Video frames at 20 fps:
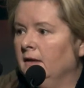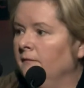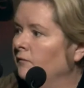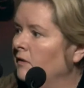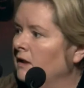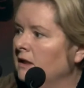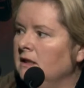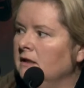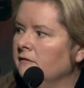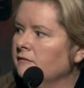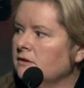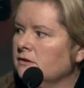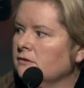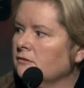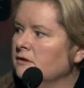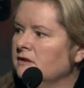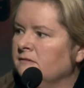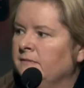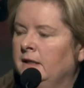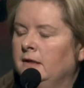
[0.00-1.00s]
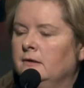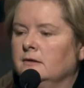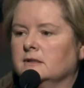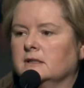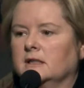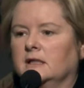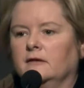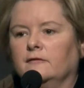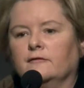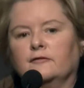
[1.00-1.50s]
He never saw his parents
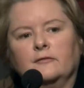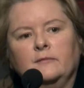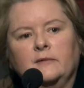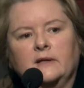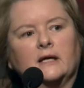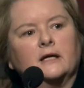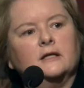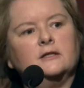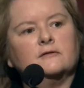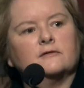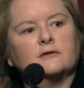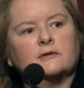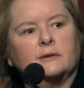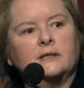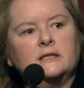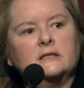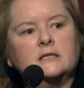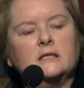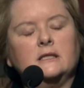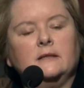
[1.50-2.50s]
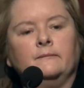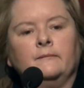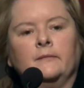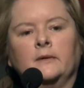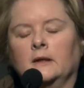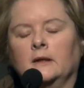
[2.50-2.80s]
again from the age of 20.